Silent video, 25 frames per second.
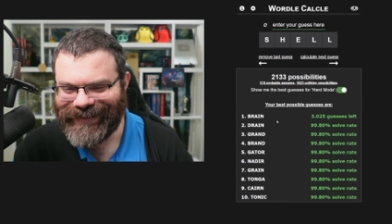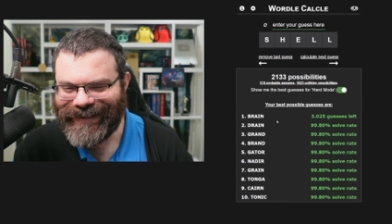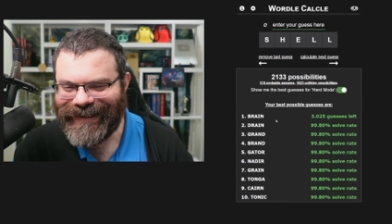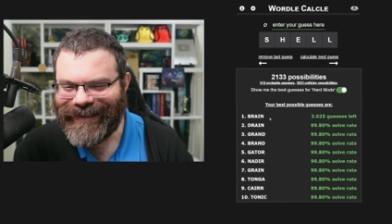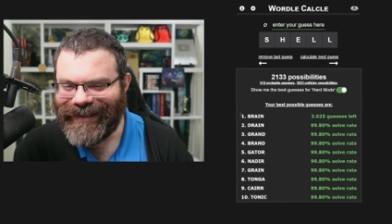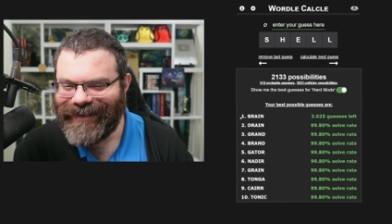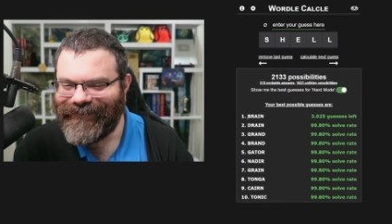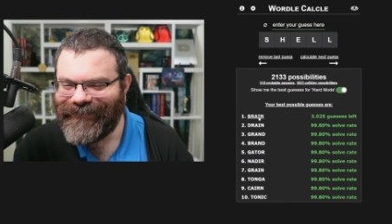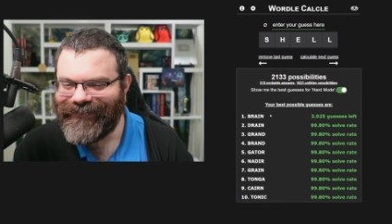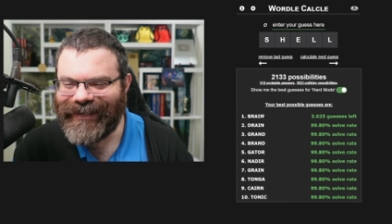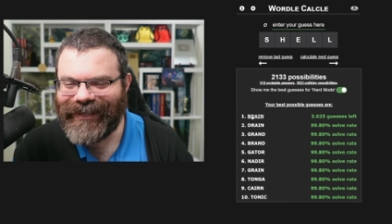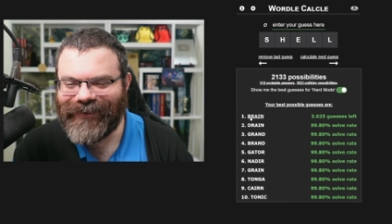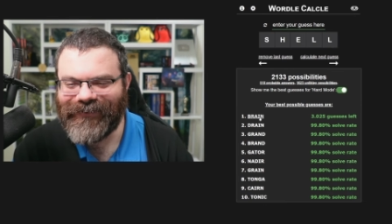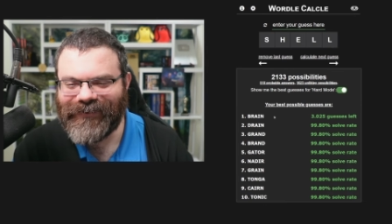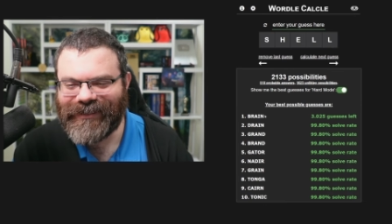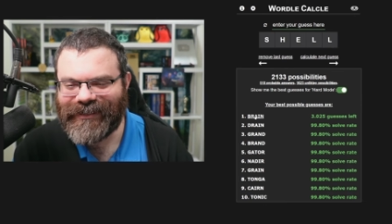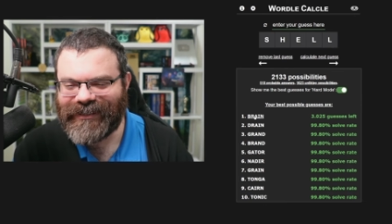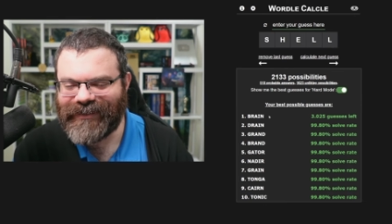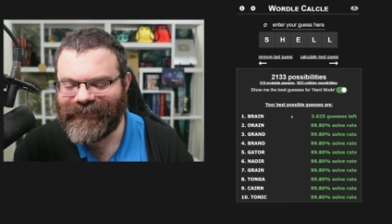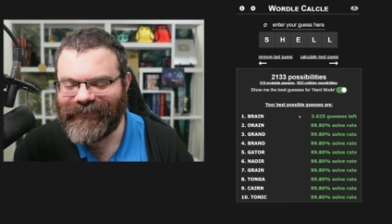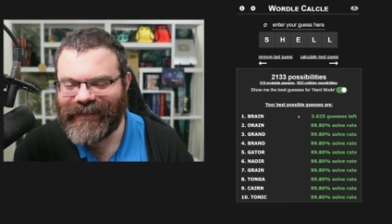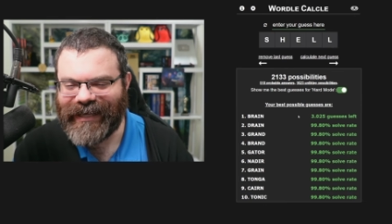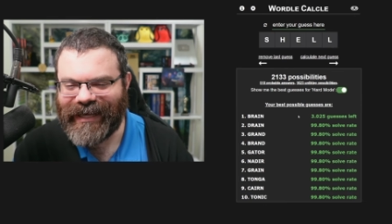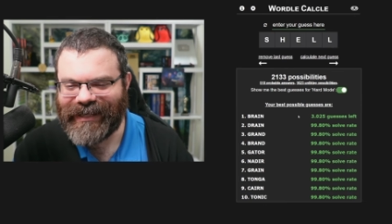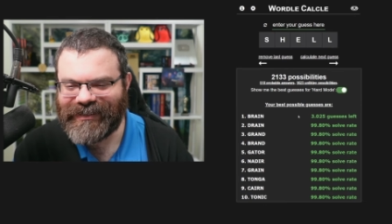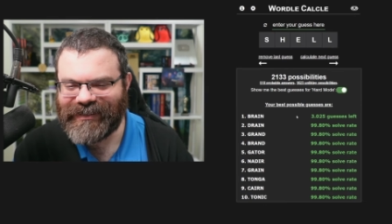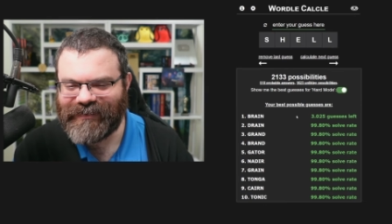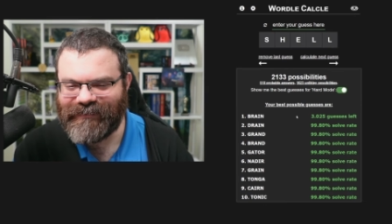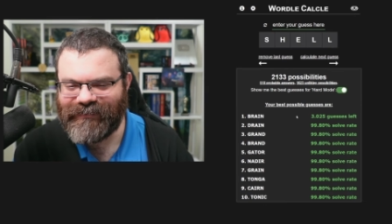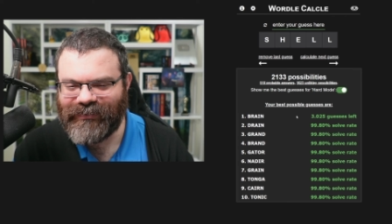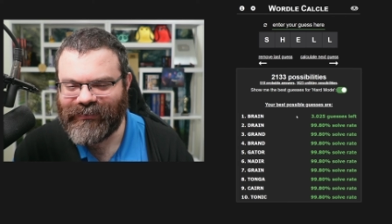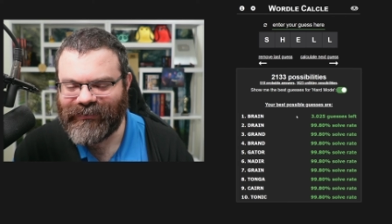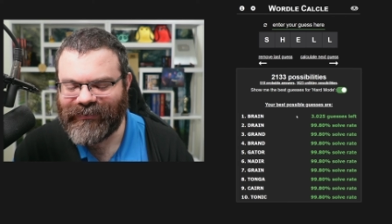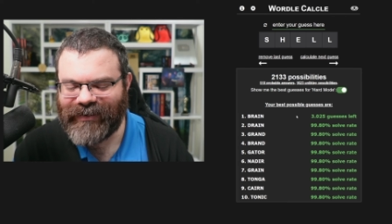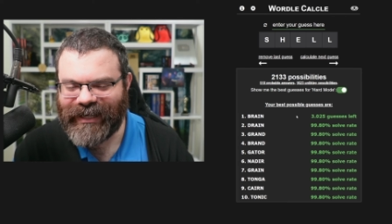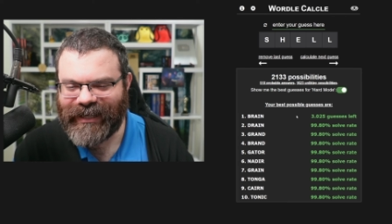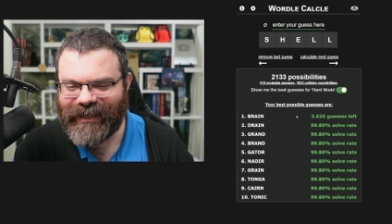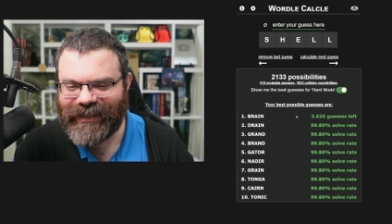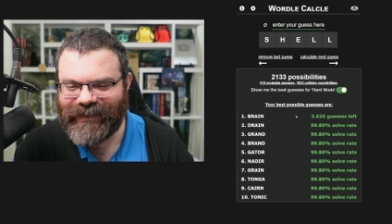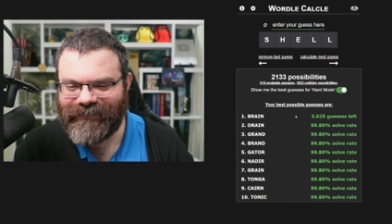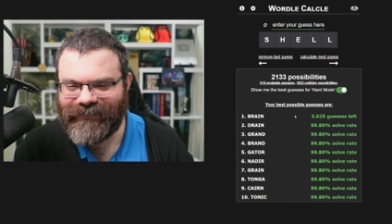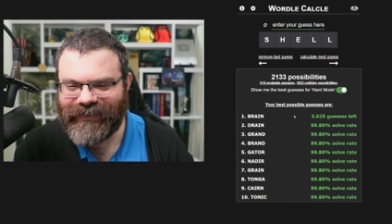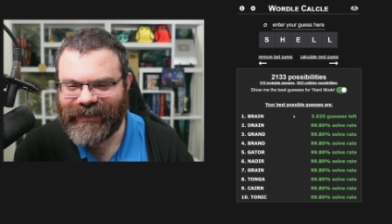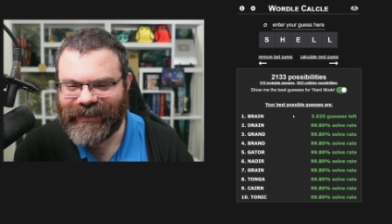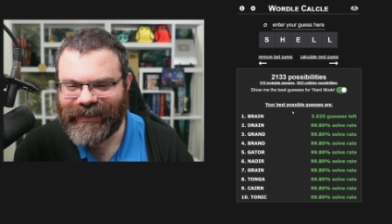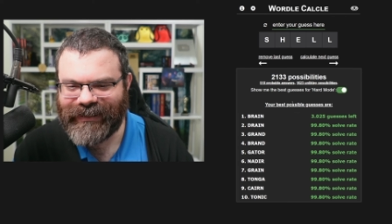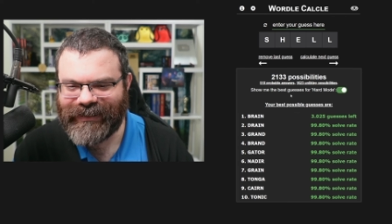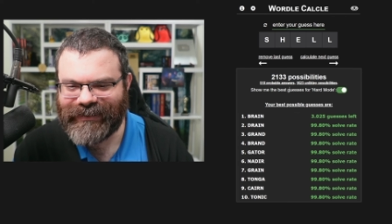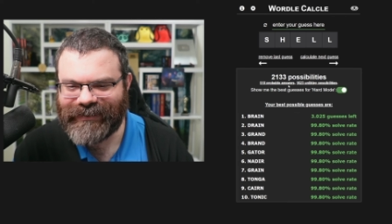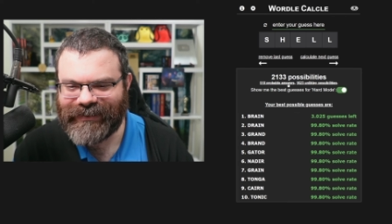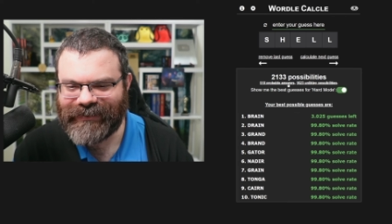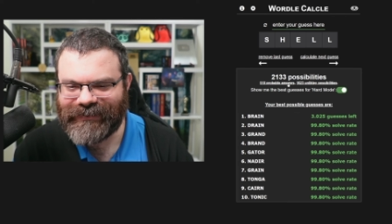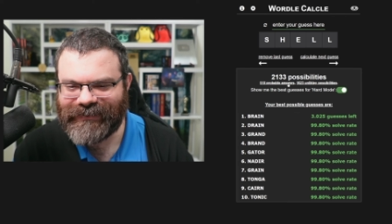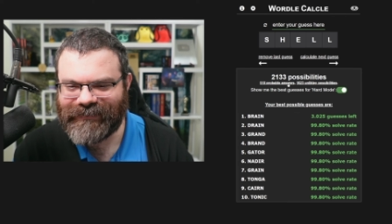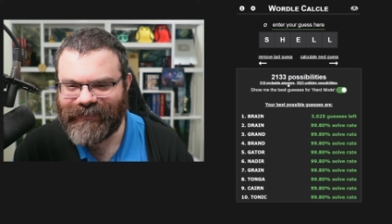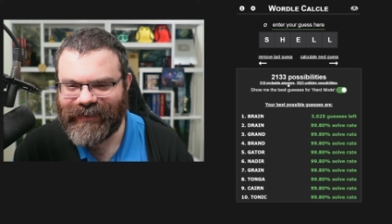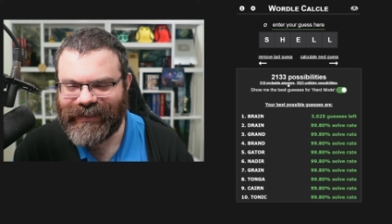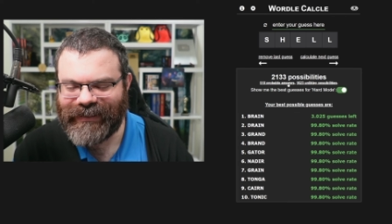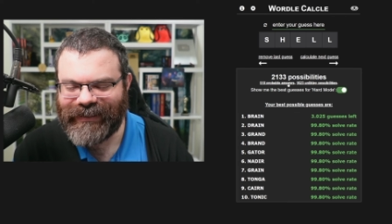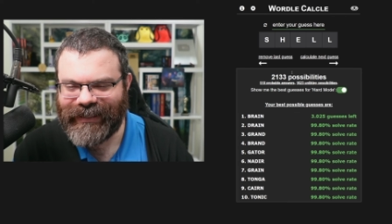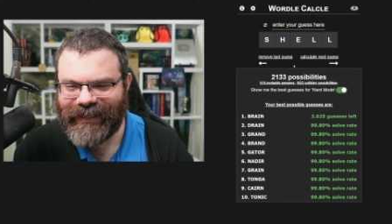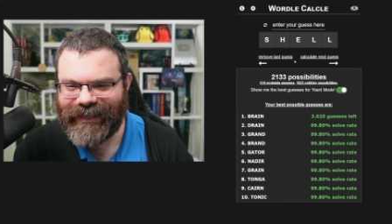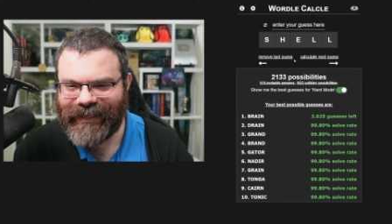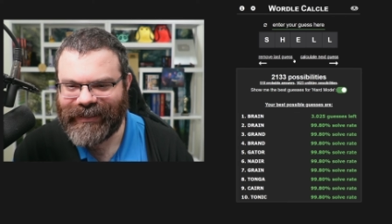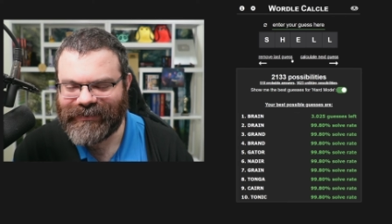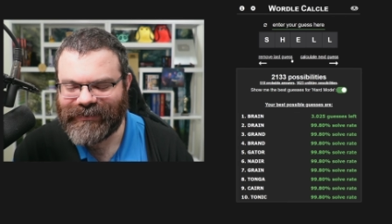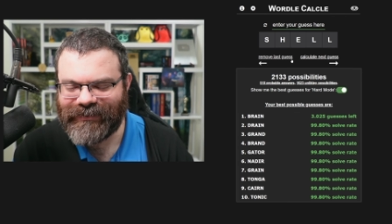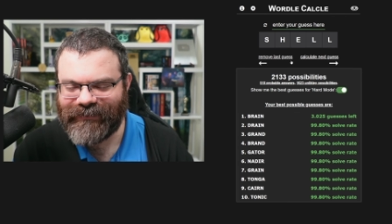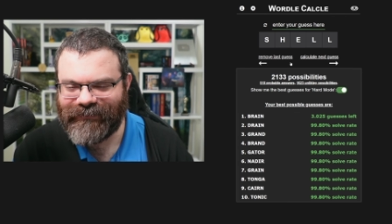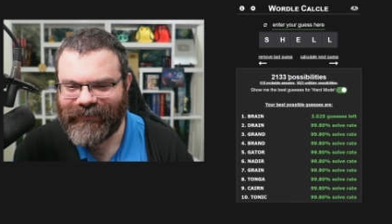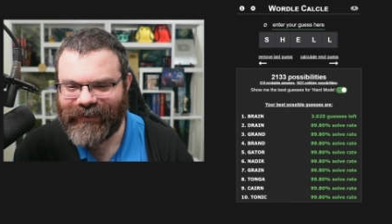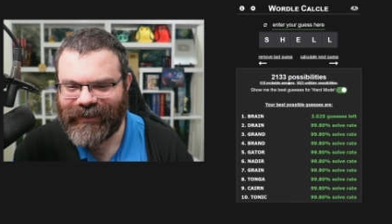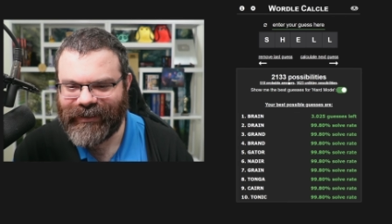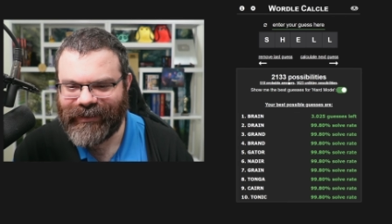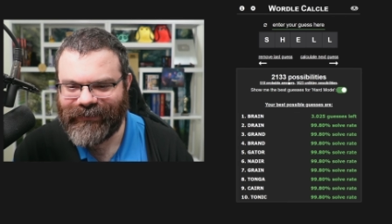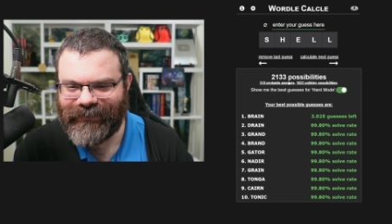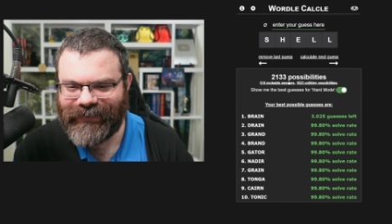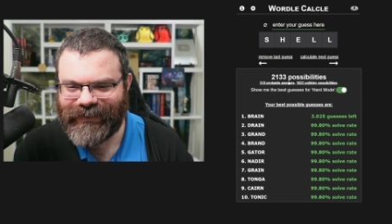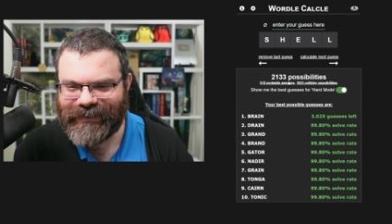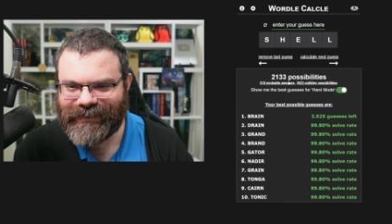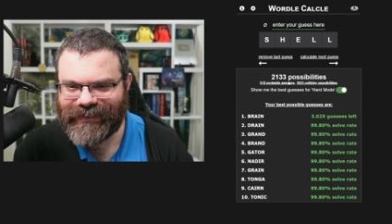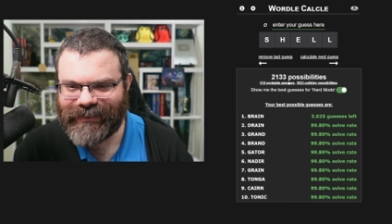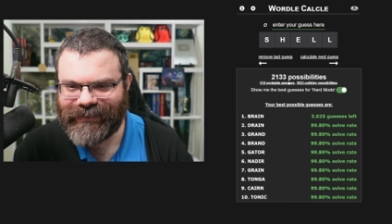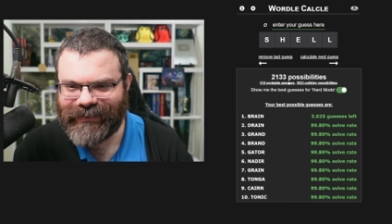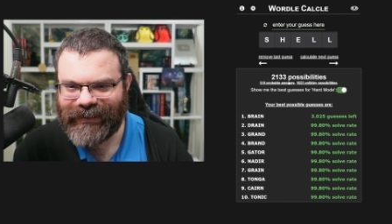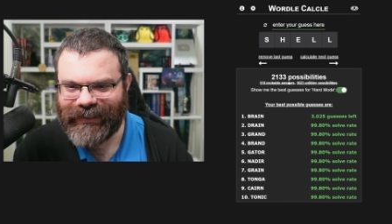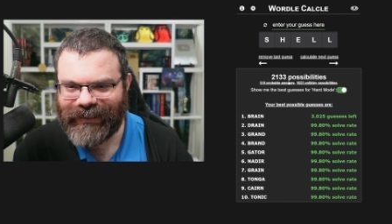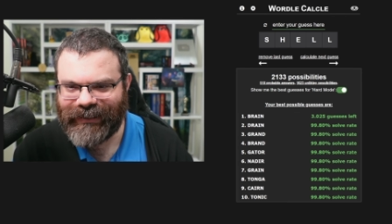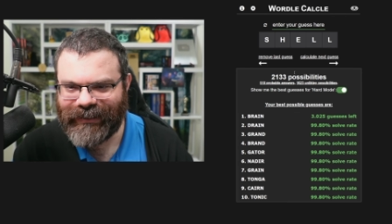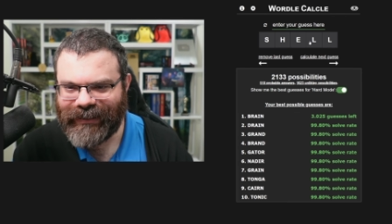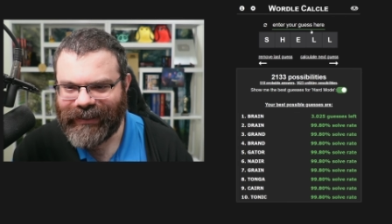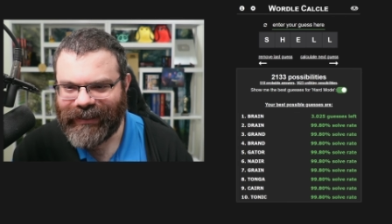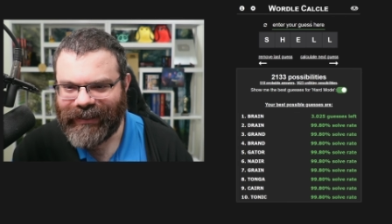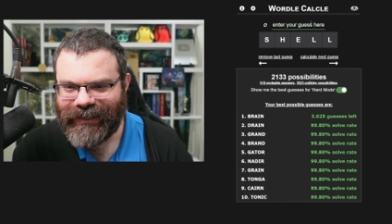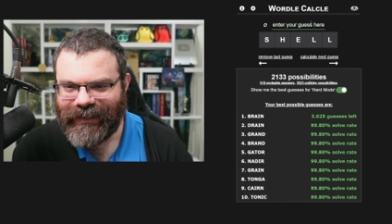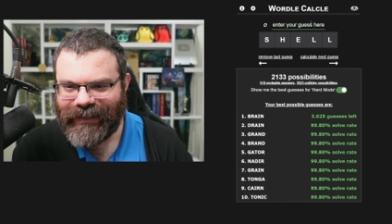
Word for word: well, I wouldn't have guessed brain because it's been the answer very recently.